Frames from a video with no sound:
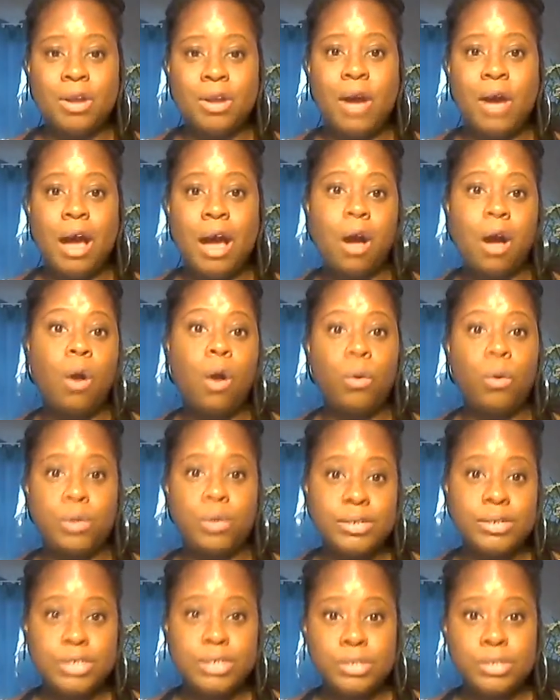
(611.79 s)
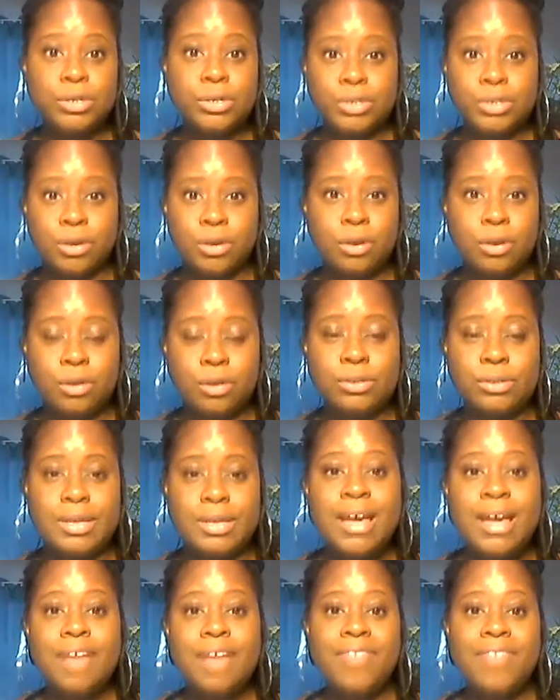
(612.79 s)
I hold sister circles.
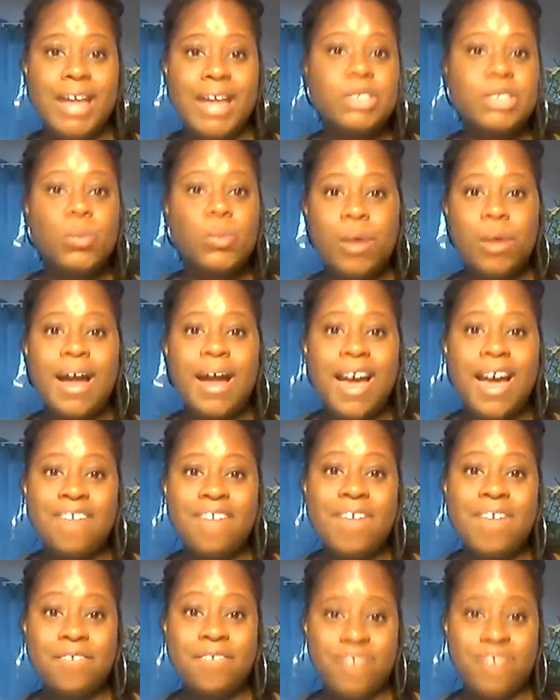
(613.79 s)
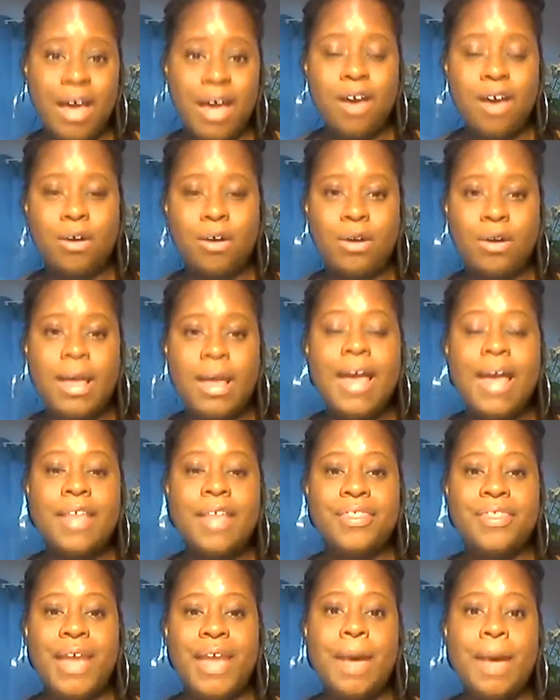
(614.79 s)
That's where I have found
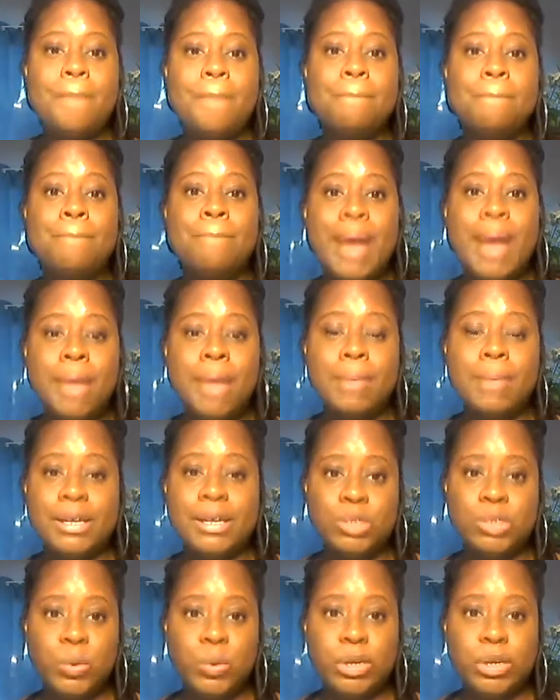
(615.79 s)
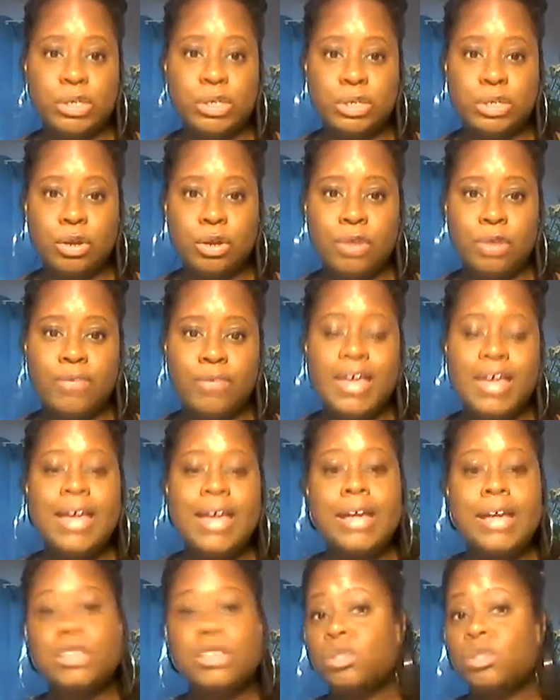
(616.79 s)
that my best way to serve
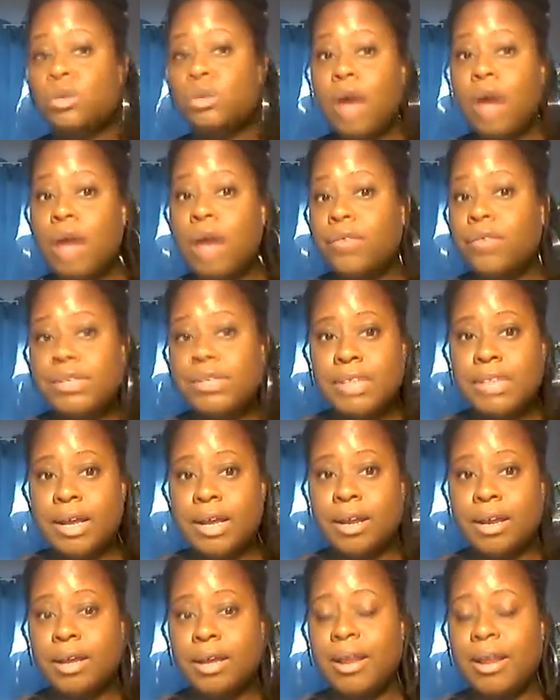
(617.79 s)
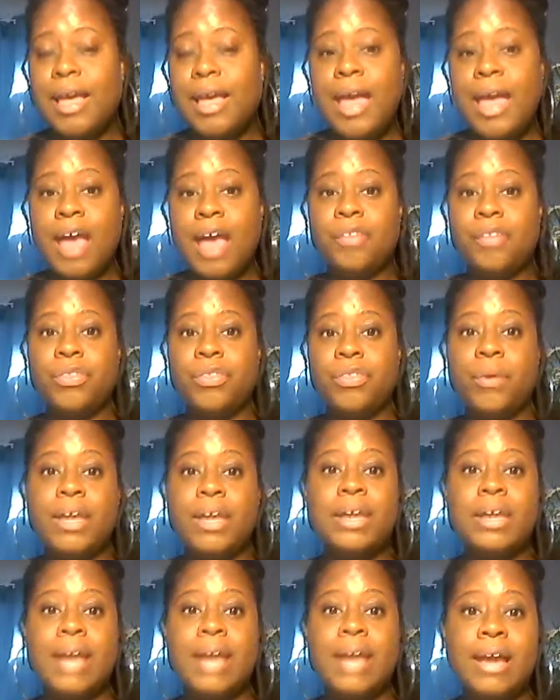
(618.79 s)
is through conversating and through
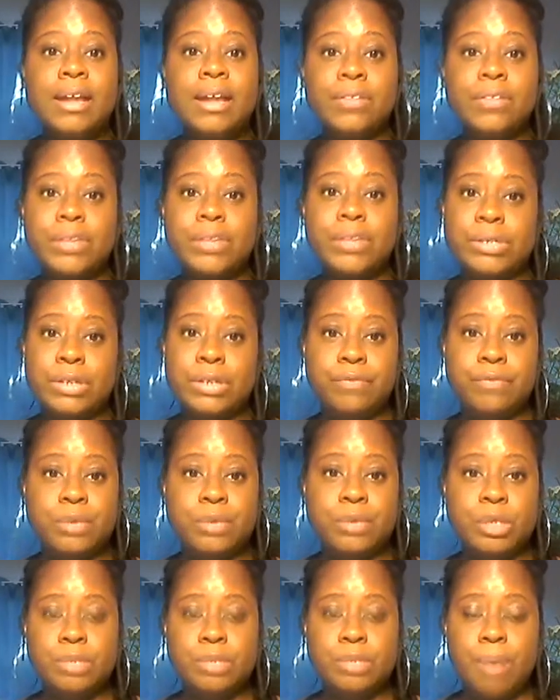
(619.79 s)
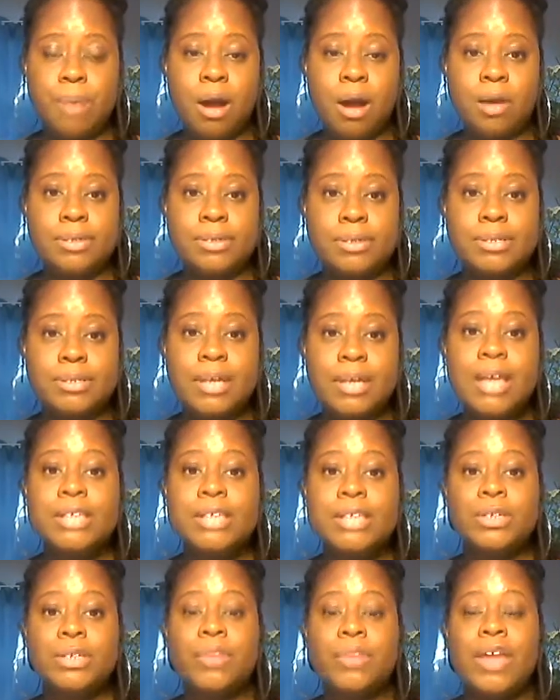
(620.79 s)
igniting these different sparks
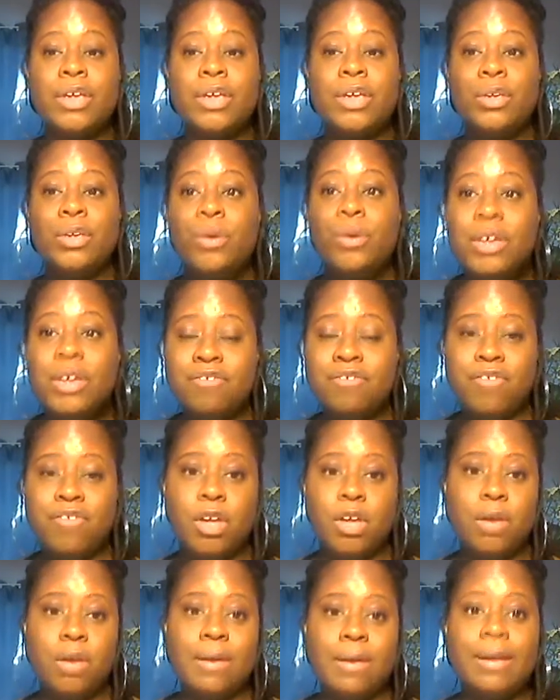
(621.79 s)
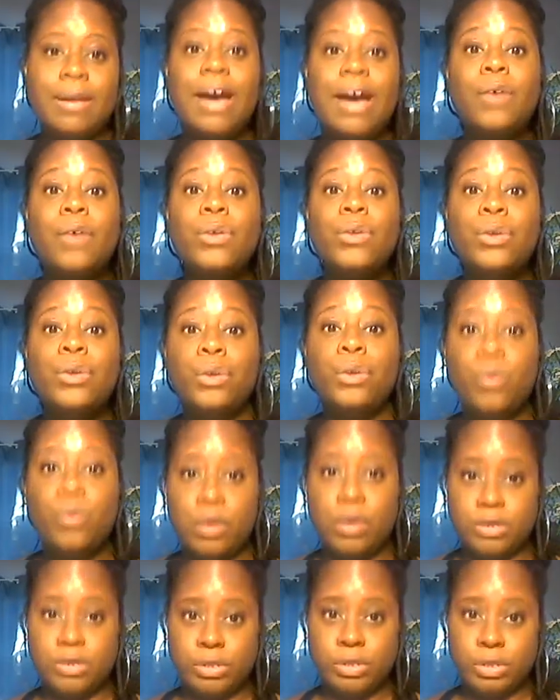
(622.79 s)
so that you can figure out how you
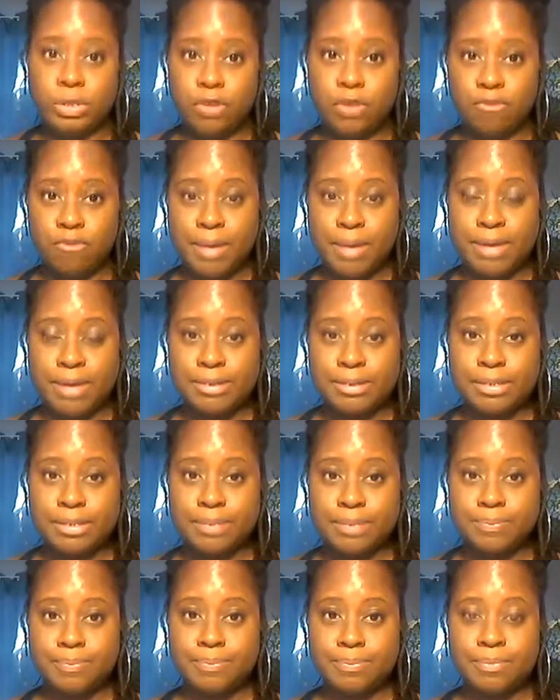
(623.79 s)
want to serve best.